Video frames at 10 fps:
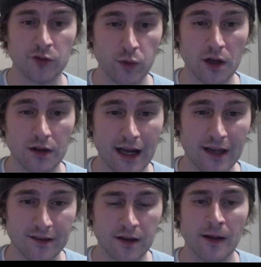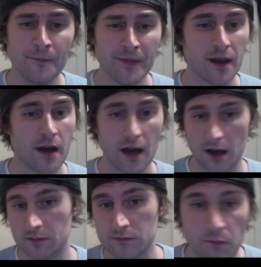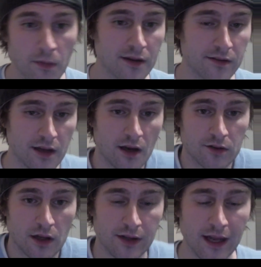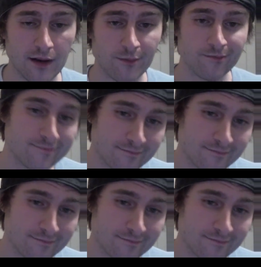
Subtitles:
realized my style is outdated.